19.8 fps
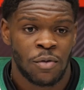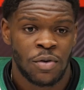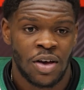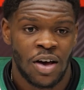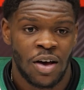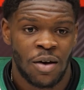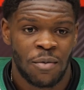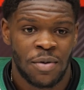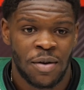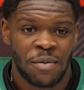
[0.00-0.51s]
We
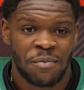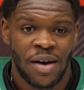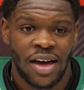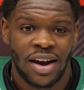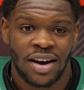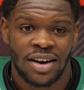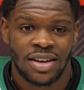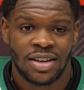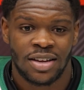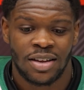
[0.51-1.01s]
all been
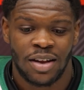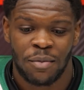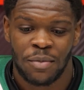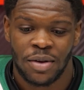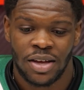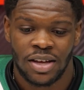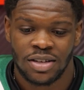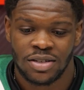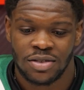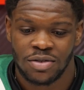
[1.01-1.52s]
battling. I
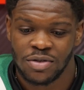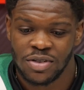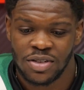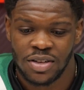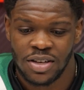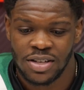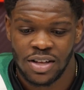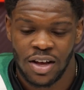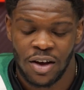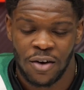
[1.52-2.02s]
mean,
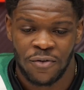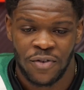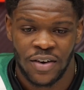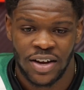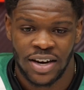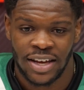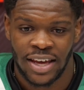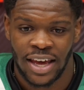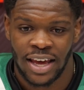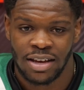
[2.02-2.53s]
it's all
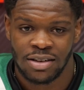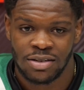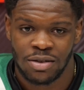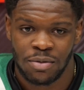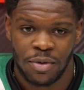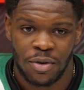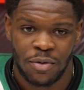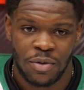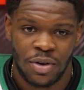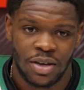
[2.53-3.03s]
fun and games. I
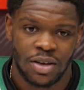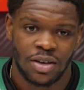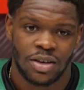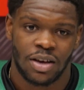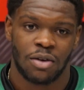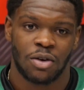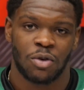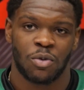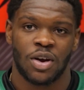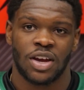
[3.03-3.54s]
mean, we
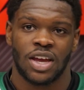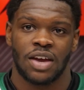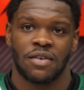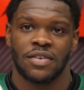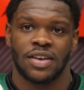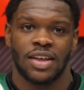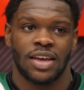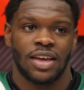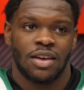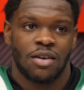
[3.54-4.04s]
come to work
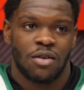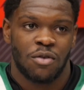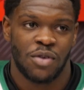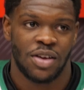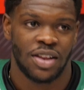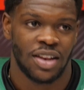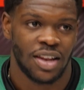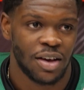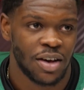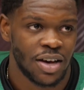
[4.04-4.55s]
every day.
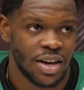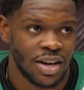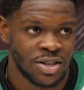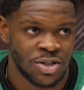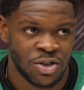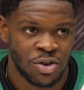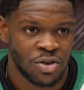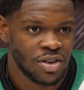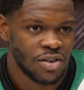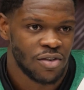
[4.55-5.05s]
We
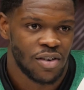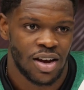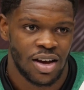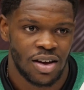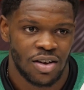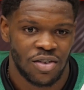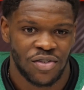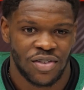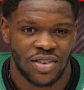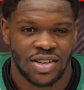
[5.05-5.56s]
joke
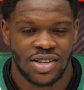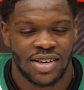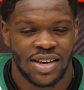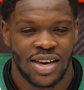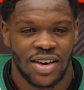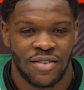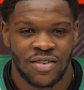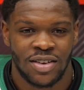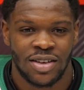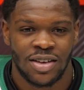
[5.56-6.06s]
around with Lil
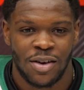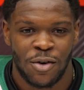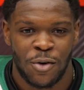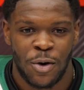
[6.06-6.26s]
Evan.